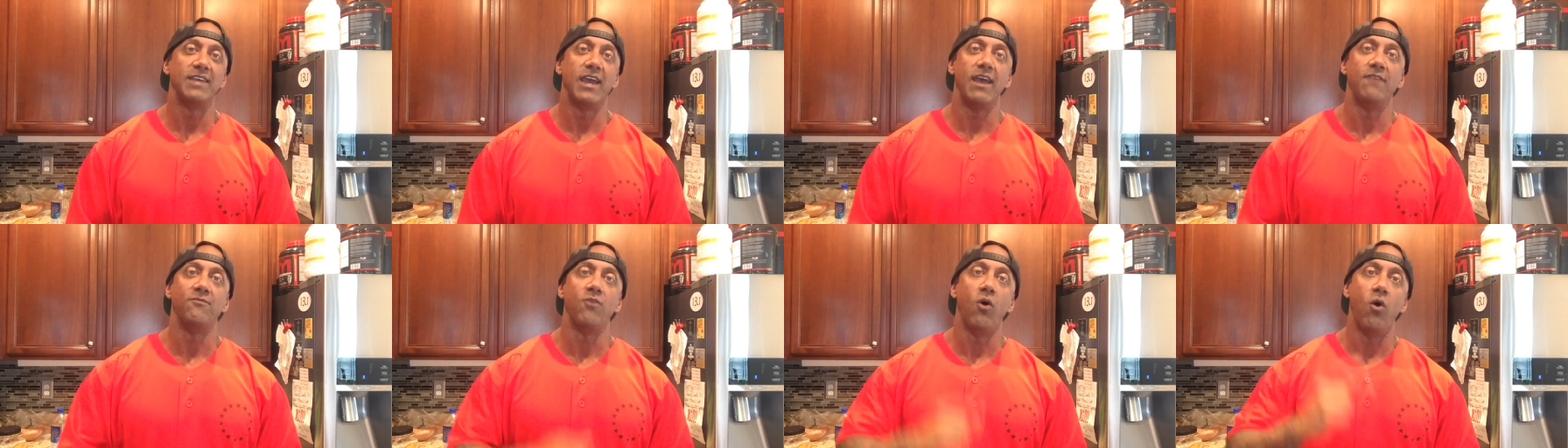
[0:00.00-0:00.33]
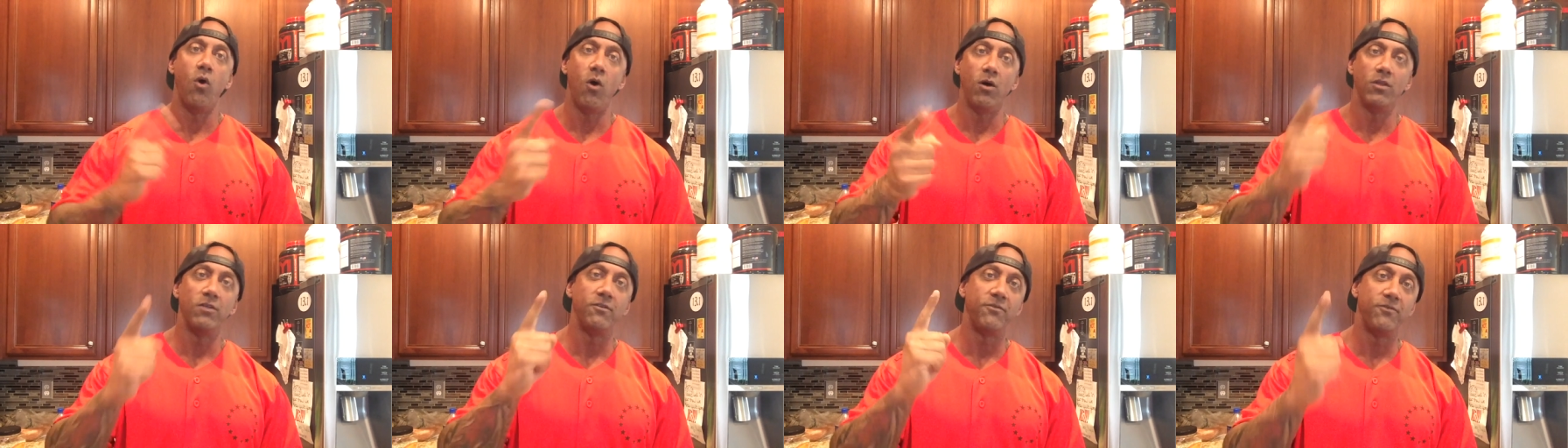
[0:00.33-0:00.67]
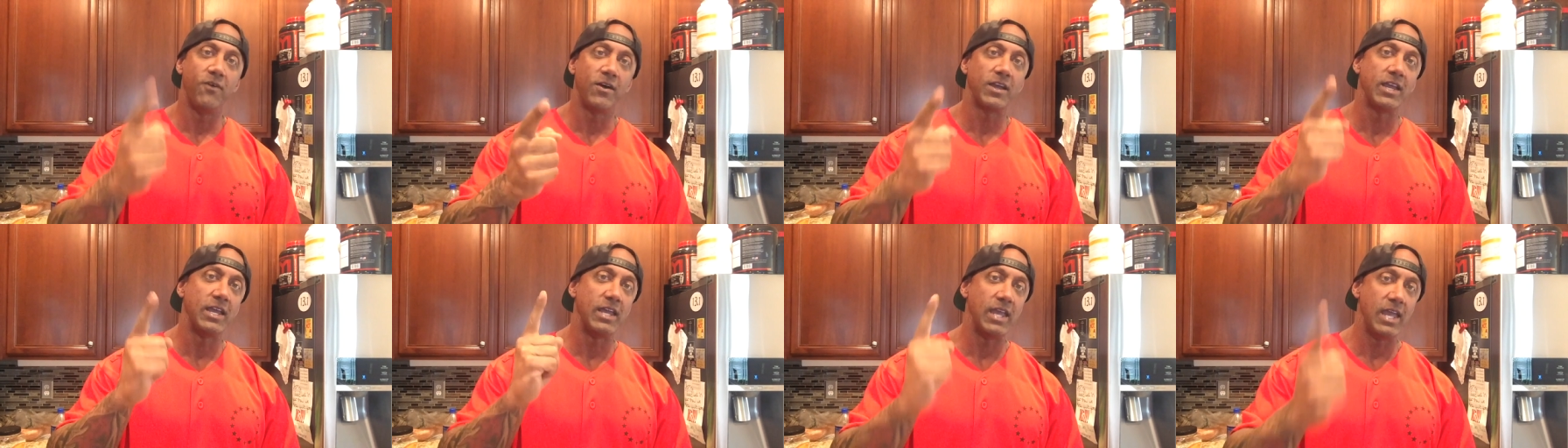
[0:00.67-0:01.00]
I have all the
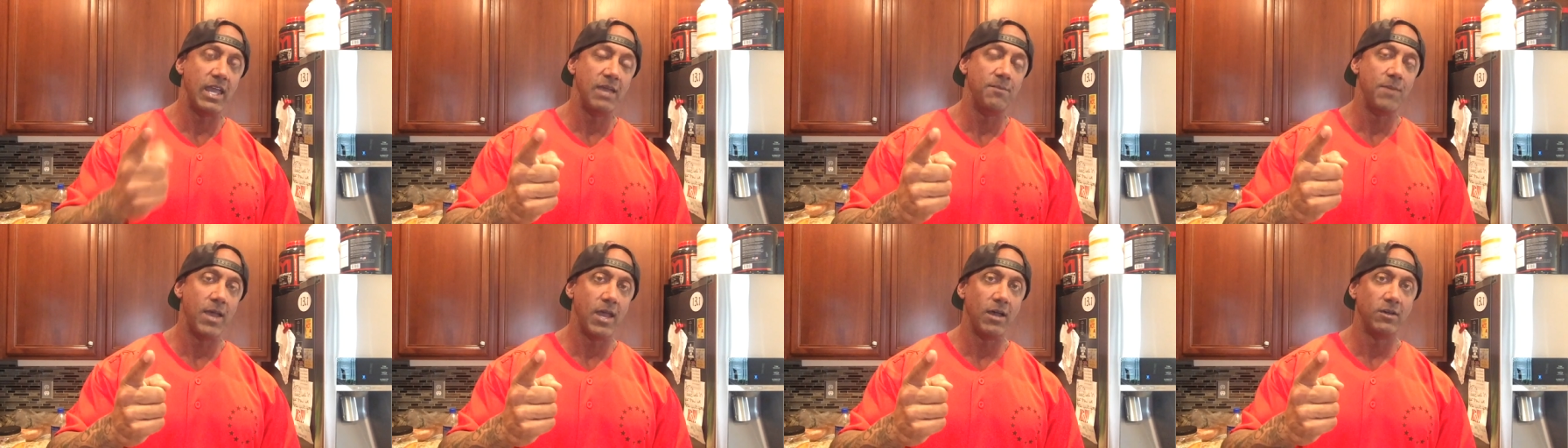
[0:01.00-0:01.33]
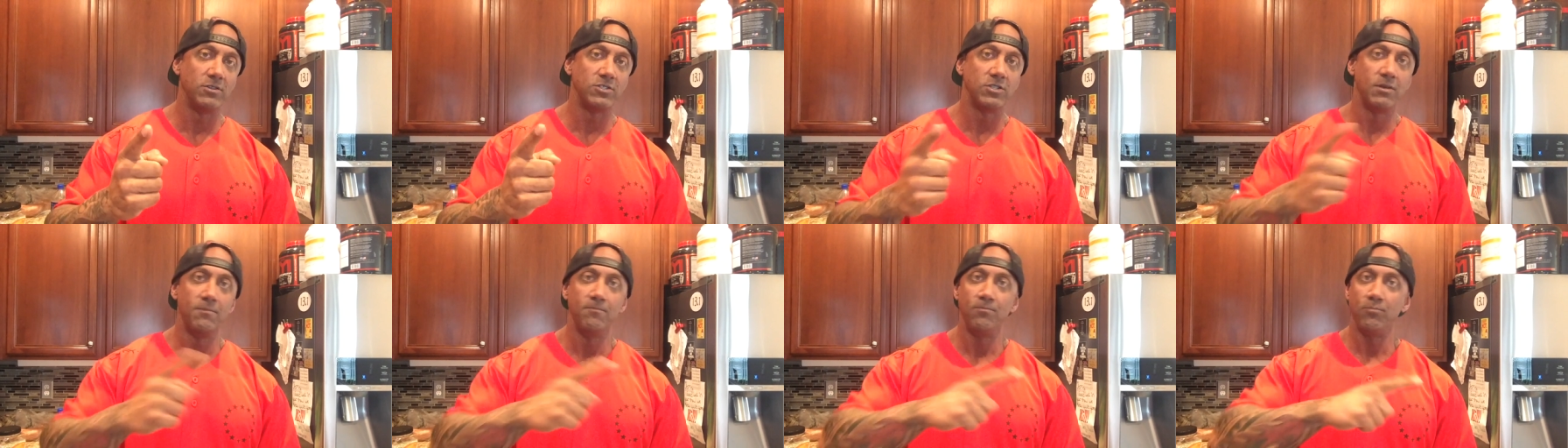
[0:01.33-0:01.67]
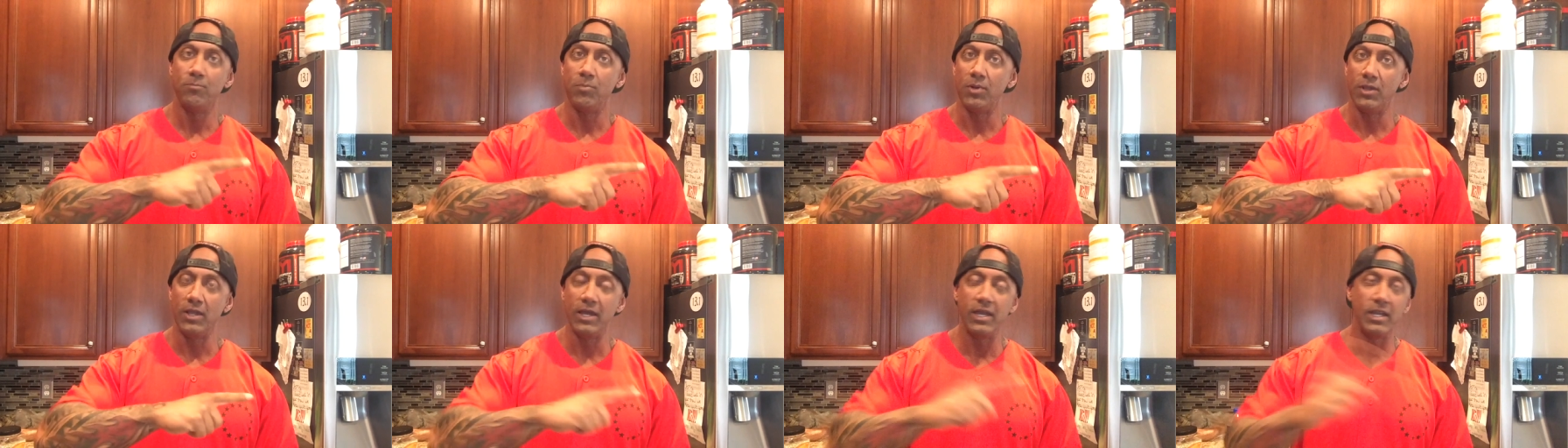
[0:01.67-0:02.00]
fucking emails,
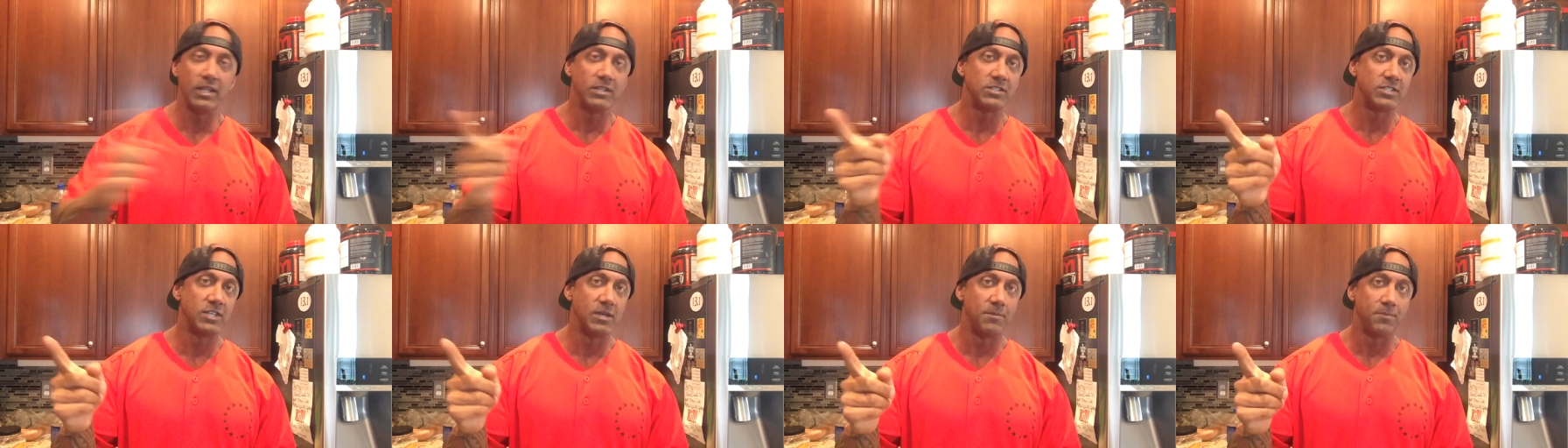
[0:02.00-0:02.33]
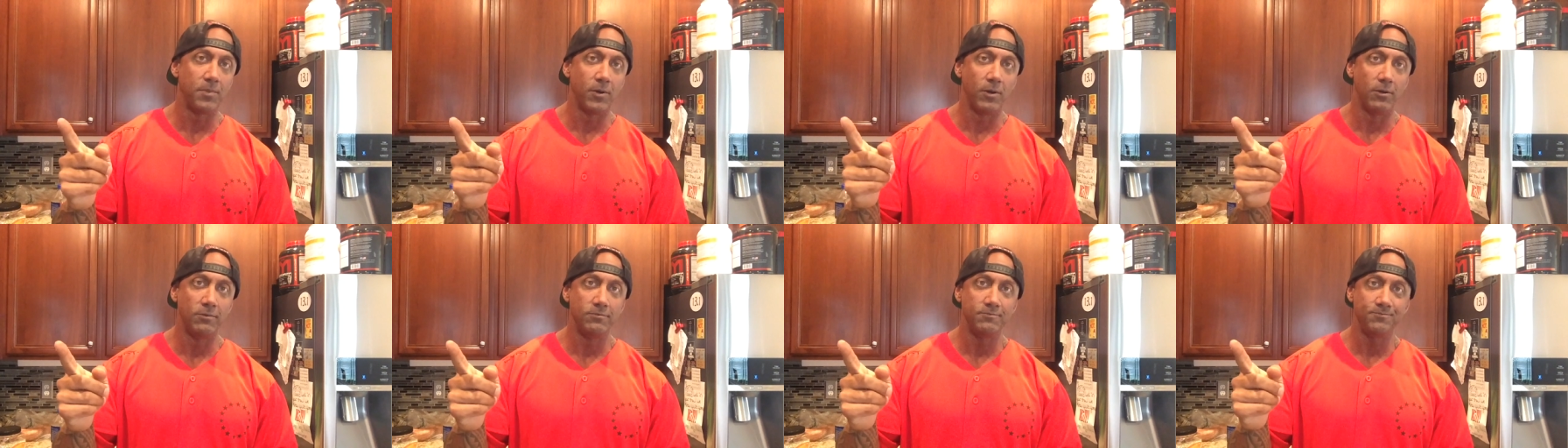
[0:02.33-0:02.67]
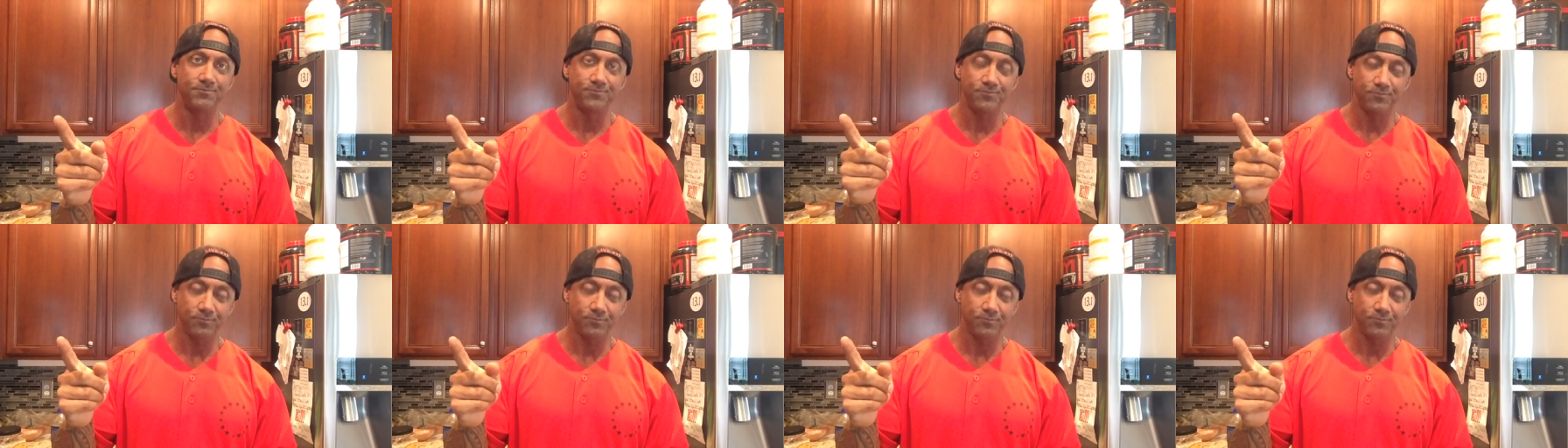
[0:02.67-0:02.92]
plain and simple,